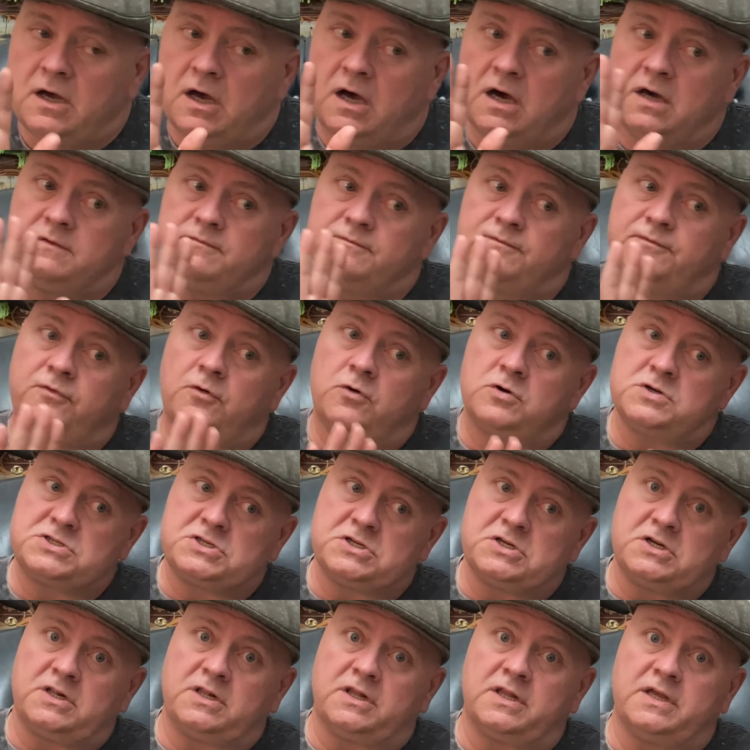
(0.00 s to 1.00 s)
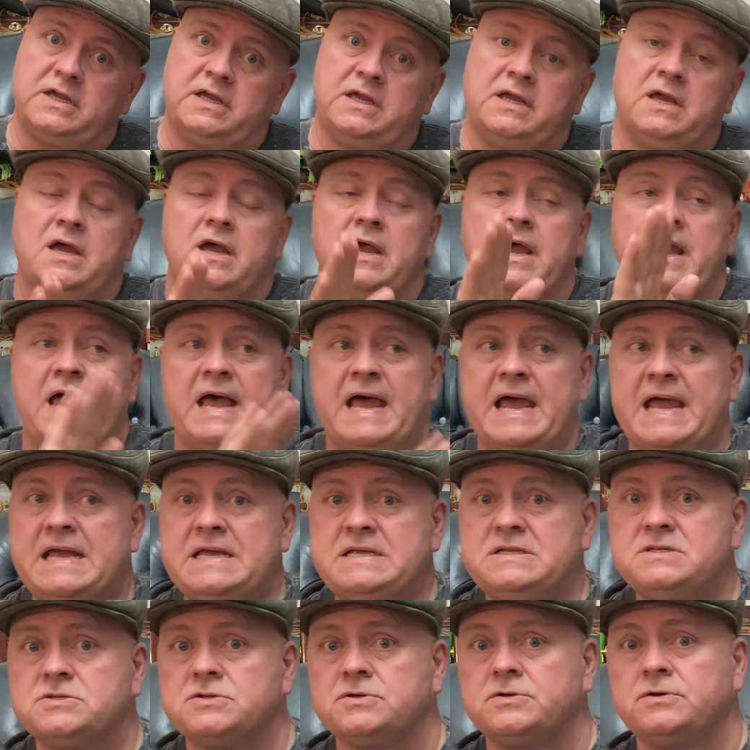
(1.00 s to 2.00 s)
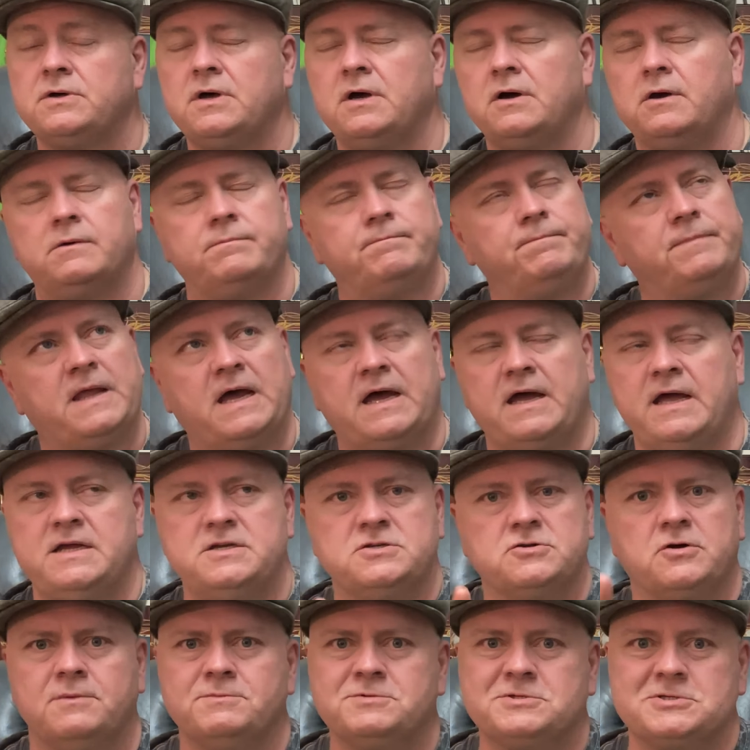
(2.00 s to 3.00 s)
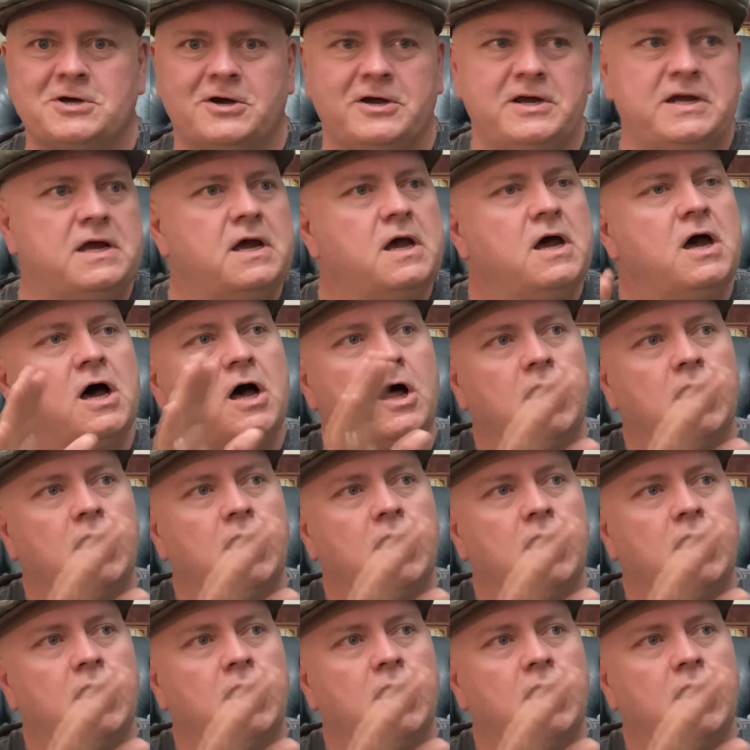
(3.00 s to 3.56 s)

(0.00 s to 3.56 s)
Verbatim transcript: Unfortunately, Hazel, or not Hazel, I'm sorry,